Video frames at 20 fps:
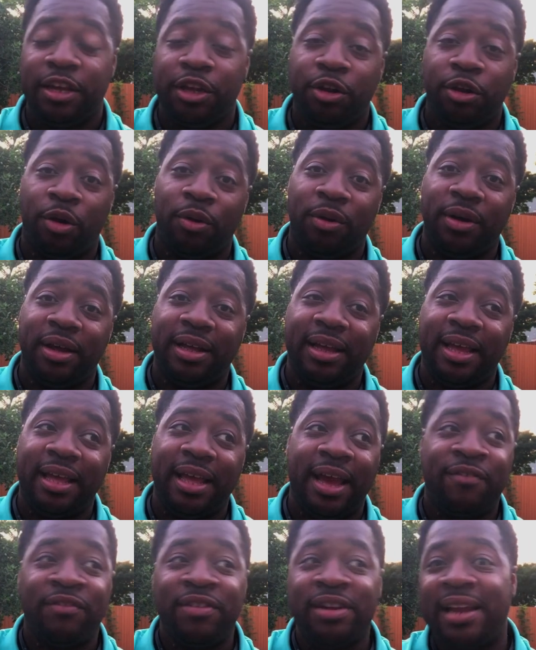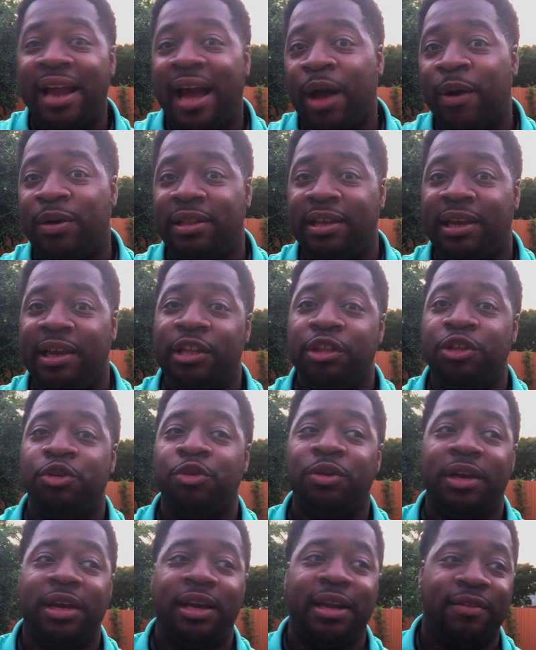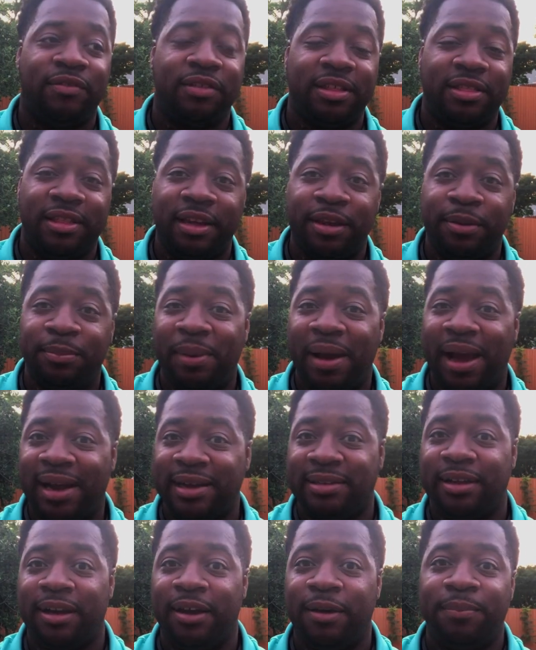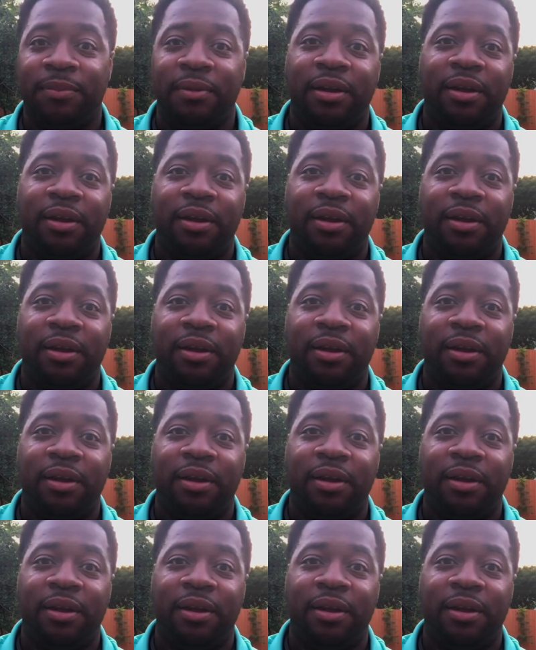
You know, every now and then you'll get everything packed up,